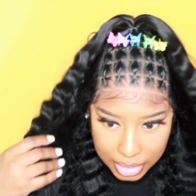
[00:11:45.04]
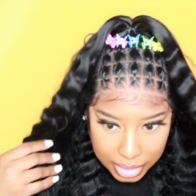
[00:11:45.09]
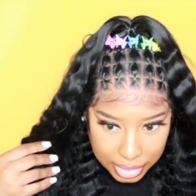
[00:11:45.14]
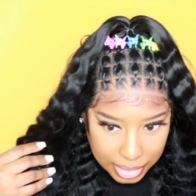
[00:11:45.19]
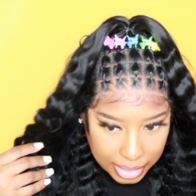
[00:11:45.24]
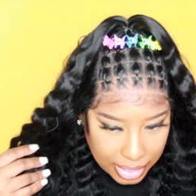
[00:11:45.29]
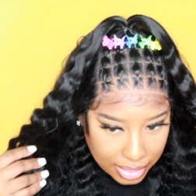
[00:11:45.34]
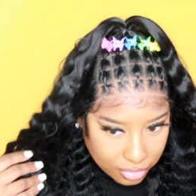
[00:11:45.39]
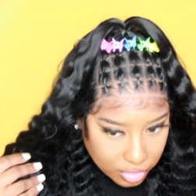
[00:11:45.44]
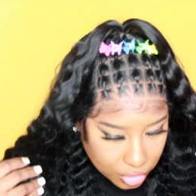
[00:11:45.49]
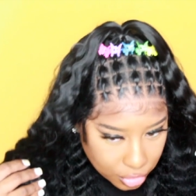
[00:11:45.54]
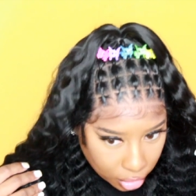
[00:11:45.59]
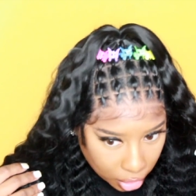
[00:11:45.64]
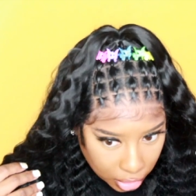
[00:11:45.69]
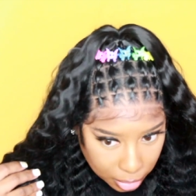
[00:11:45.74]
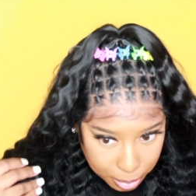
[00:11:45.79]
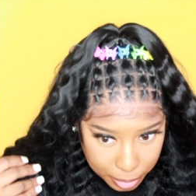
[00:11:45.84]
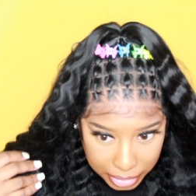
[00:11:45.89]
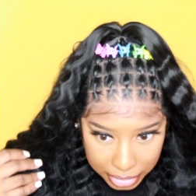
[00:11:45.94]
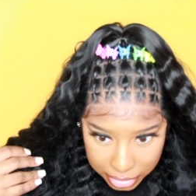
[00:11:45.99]
And I have the
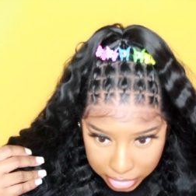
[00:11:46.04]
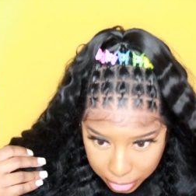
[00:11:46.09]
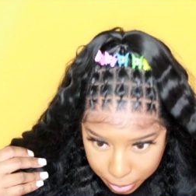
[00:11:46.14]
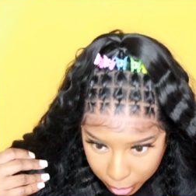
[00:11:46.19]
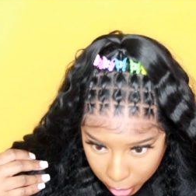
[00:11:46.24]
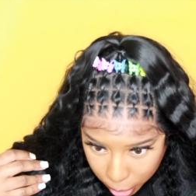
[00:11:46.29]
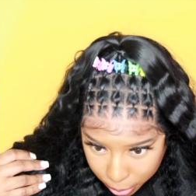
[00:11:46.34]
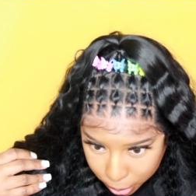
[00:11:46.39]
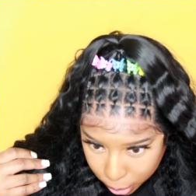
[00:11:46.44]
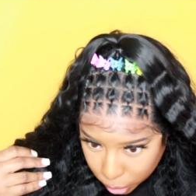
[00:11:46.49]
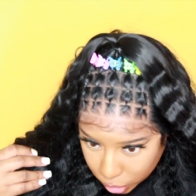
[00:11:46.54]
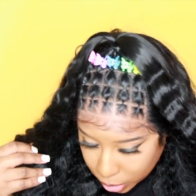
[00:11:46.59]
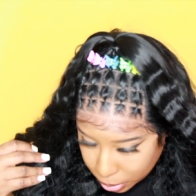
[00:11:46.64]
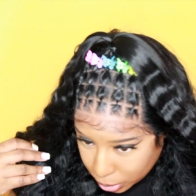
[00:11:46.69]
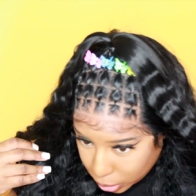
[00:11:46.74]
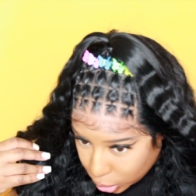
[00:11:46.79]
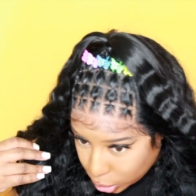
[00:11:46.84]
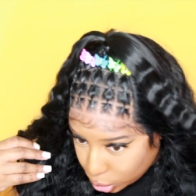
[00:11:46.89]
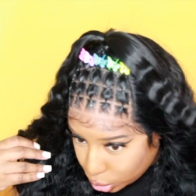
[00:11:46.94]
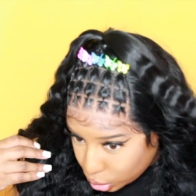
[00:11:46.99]
dark pink, the purple, the
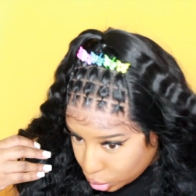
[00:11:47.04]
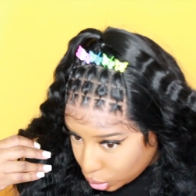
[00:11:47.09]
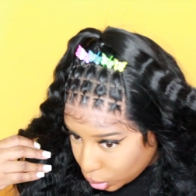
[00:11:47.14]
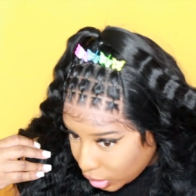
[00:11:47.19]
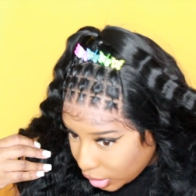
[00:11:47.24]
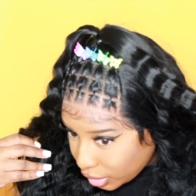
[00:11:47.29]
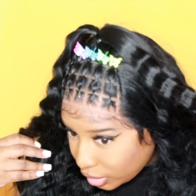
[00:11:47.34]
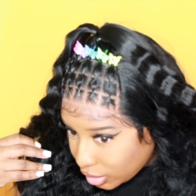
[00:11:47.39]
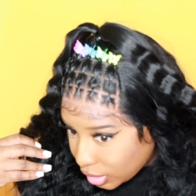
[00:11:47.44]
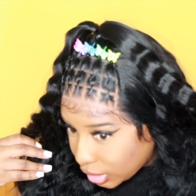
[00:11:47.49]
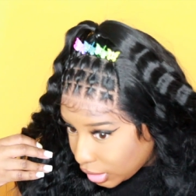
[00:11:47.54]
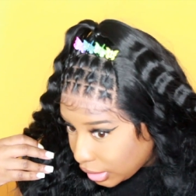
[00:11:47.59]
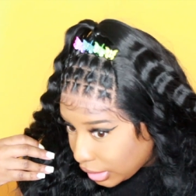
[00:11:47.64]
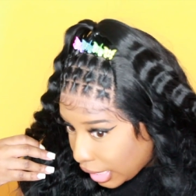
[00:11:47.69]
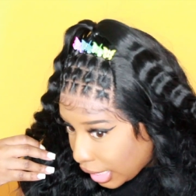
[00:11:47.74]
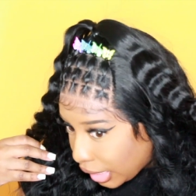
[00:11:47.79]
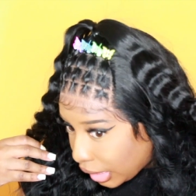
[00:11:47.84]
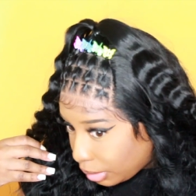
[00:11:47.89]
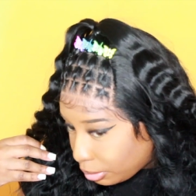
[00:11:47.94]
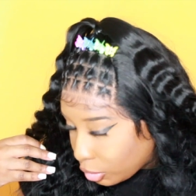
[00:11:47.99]
blue, the
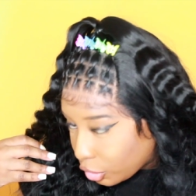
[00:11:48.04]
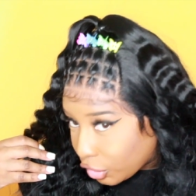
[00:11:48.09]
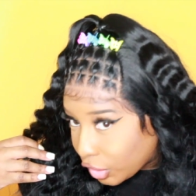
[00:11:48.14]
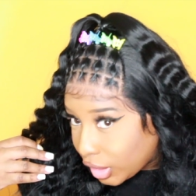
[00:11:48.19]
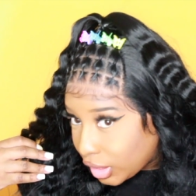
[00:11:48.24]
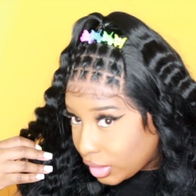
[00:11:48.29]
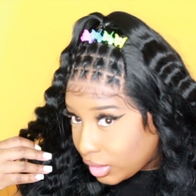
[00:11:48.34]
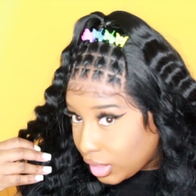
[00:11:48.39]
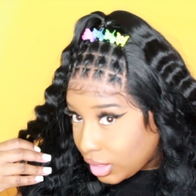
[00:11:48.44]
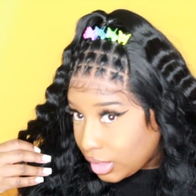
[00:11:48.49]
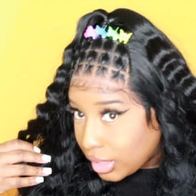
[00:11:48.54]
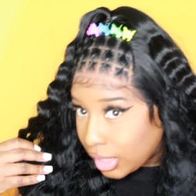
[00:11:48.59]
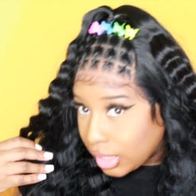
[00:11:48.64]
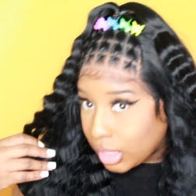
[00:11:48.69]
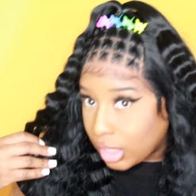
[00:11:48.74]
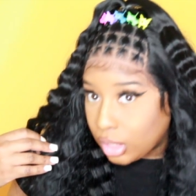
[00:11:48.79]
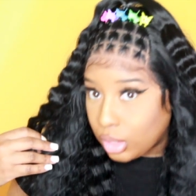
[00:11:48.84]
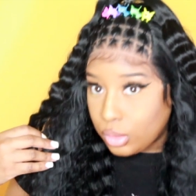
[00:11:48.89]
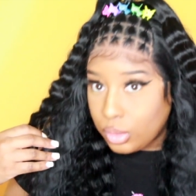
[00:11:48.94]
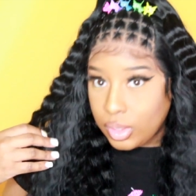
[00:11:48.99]
lime green, and the
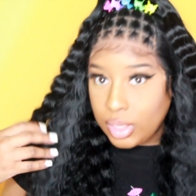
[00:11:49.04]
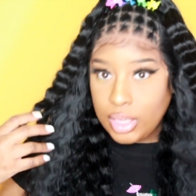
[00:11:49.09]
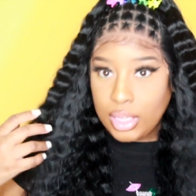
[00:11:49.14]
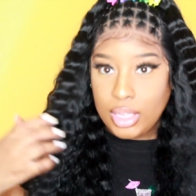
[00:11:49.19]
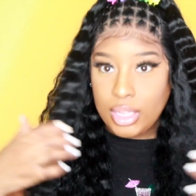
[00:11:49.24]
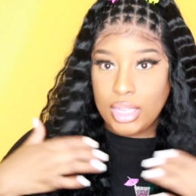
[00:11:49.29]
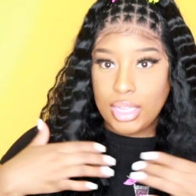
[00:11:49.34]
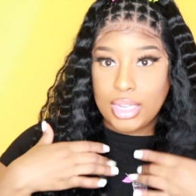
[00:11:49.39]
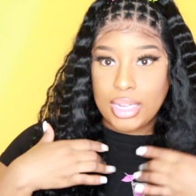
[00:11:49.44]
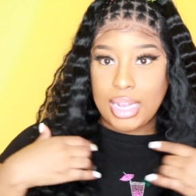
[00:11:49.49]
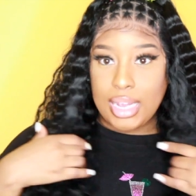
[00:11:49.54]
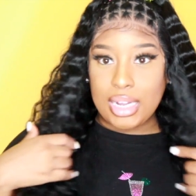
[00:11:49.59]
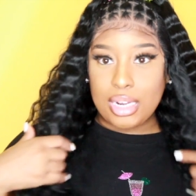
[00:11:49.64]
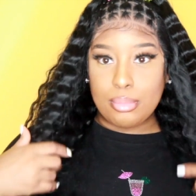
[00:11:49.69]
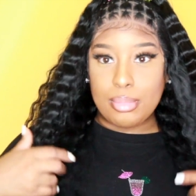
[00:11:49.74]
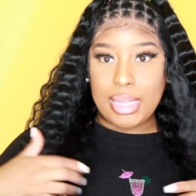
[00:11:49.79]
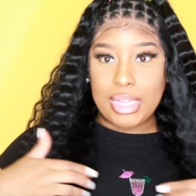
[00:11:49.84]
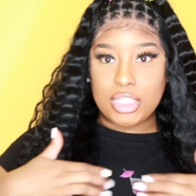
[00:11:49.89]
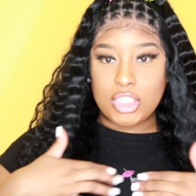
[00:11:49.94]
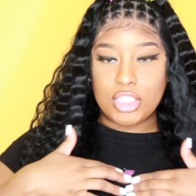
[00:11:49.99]
yellow. It kind of
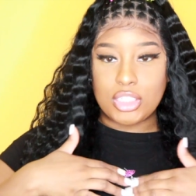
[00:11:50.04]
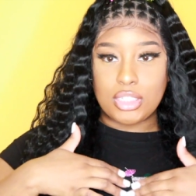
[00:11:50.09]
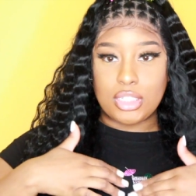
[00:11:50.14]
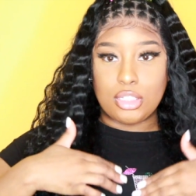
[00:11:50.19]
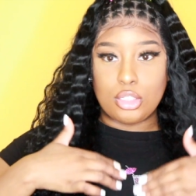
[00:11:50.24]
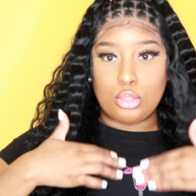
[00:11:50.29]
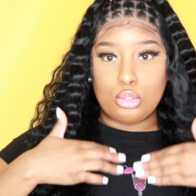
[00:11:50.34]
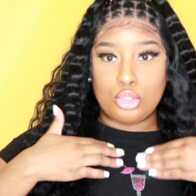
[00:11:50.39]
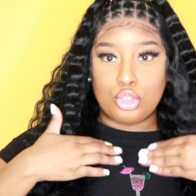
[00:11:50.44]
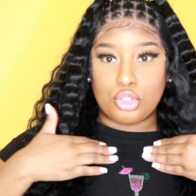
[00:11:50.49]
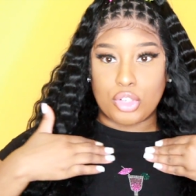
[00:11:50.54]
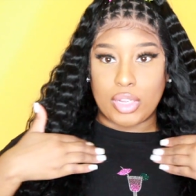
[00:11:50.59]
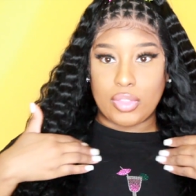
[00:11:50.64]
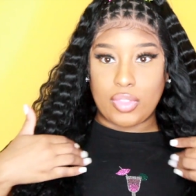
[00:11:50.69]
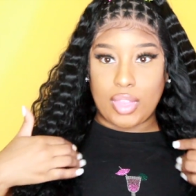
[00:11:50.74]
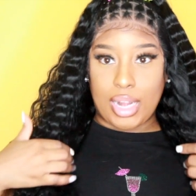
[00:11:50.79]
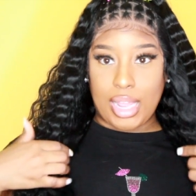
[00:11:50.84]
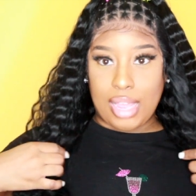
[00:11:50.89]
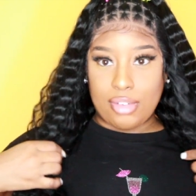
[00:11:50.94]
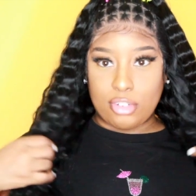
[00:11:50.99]
matches the little drink
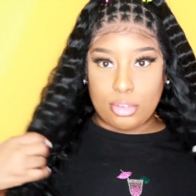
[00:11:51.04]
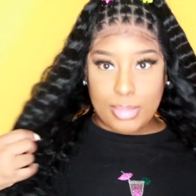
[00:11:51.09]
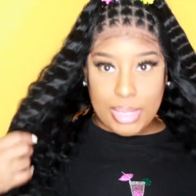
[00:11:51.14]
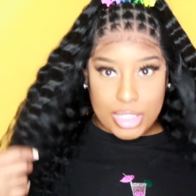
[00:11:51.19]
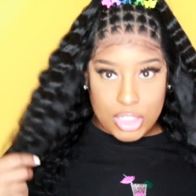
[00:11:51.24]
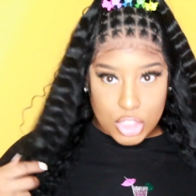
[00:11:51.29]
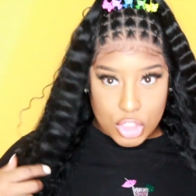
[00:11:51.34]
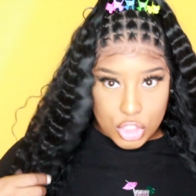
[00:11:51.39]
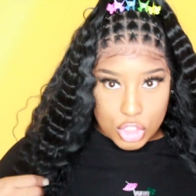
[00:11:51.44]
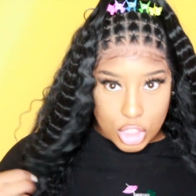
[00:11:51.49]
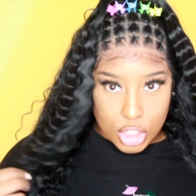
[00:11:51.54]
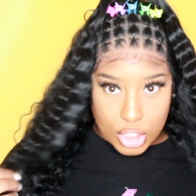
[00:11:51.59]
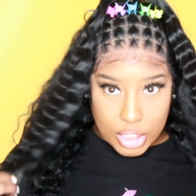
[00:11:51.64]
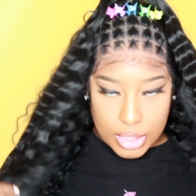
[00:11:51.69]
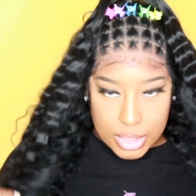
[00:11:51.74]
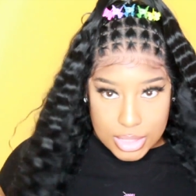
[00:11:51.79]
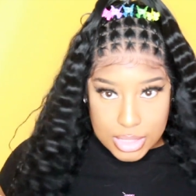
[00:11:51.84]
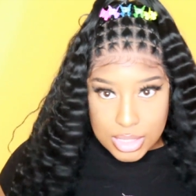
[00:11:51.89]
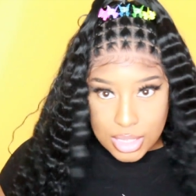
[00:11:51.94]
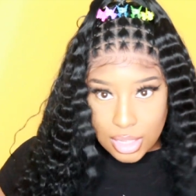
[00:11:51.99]
that I have on my
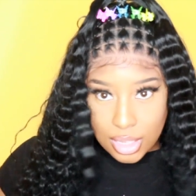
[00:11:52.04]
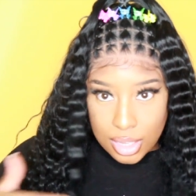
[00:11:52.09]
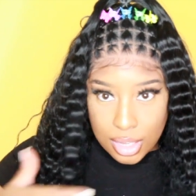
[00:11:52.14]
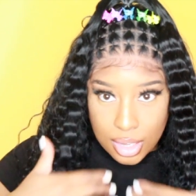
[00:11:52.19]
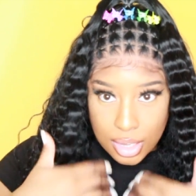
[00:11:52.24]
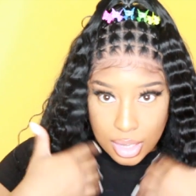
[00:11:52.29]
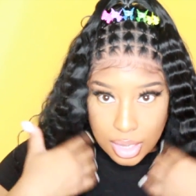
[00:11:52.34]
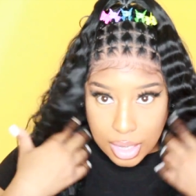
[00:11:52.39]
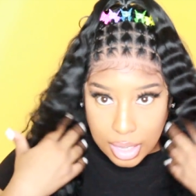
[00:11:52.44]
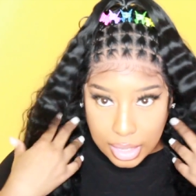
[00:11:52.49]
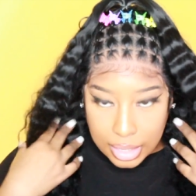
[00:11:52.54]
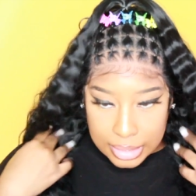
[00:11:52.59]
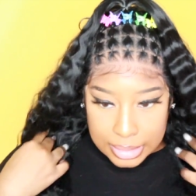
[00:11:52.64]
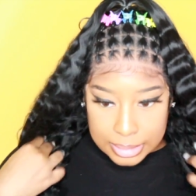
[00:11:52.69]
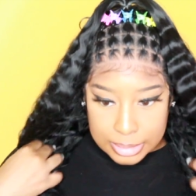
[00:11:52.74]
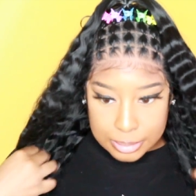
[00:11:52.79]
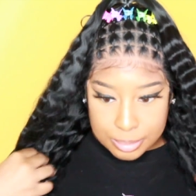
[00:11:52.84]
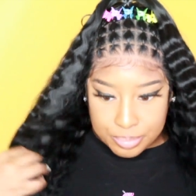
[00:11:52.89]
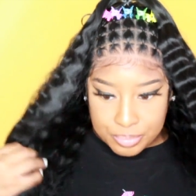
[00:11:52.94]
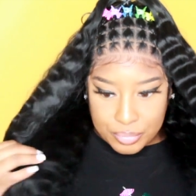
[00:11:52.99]
shirt.
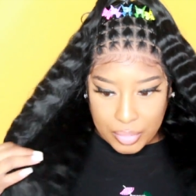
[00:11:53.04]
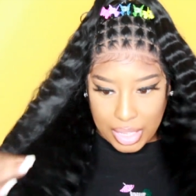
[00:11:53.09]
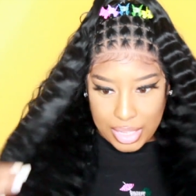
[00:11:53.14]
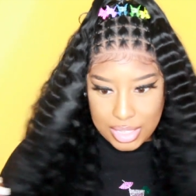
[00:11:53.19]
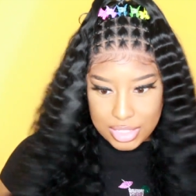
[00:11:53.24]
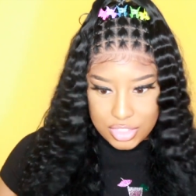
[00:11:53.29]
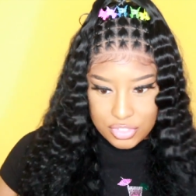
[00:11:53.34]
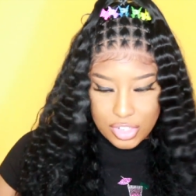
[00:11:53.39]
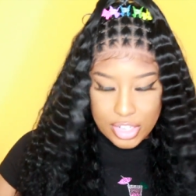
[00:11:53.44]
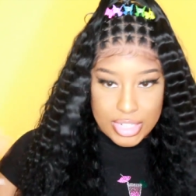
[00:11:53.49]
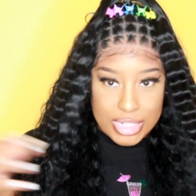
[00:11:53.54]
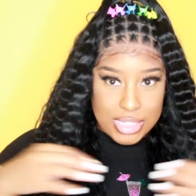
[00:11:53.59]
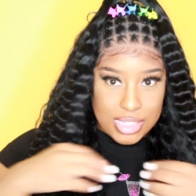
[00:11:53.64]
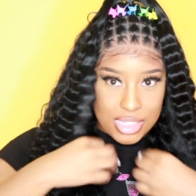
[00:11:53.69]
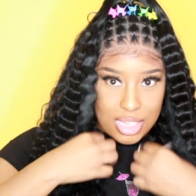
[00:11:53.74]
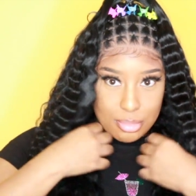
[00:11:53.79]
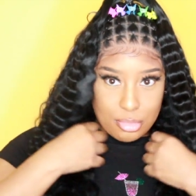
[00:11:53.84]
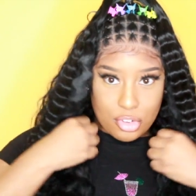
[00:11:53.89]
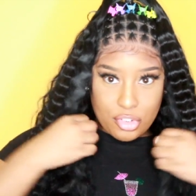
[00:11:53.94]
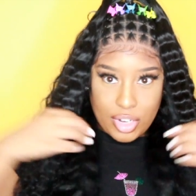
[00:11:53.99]
Um, and it's very
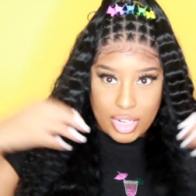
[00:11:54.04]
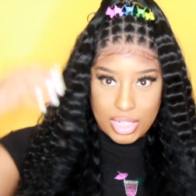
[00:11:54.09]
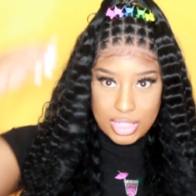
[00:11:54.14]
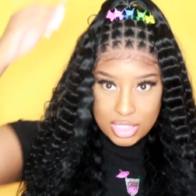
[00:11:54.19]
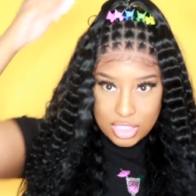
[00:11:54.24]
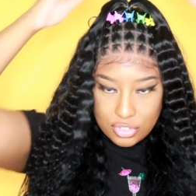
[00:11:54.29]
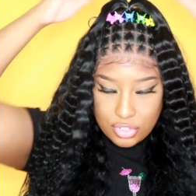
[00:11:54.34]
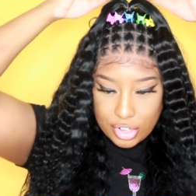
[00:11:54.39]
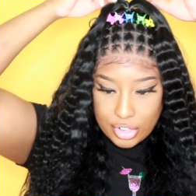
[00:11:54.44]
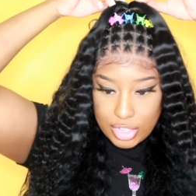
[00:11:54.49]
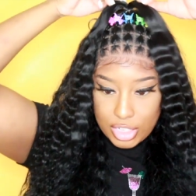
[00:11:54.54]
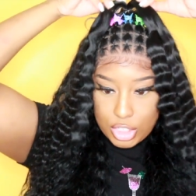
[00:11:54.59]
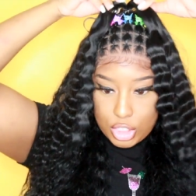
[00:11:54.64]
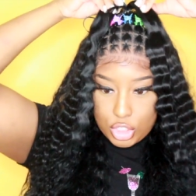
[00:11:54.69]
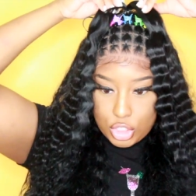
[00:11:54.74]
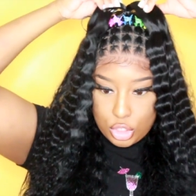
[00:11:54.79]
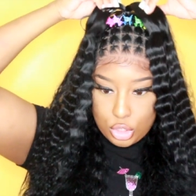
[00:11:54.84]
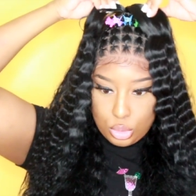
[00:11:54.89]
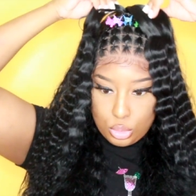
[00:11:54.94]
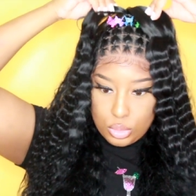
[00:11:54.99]
summery, it's very
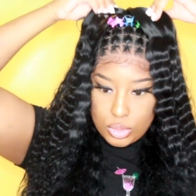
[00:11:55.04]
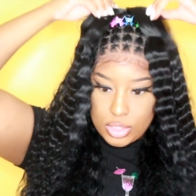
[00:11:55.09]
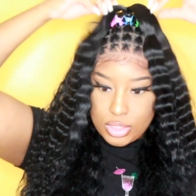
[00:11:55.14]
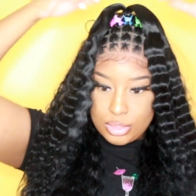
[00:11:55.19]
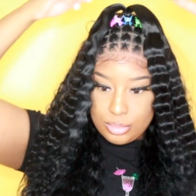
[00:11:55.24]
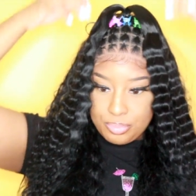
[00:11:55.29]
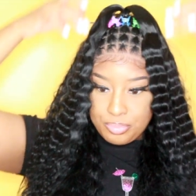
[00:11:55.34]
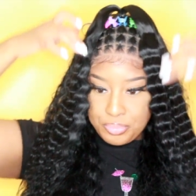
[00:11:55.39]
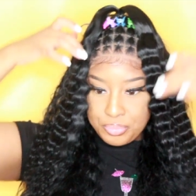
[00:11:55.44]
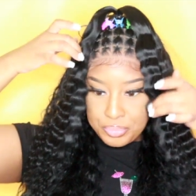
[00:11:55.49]
cute.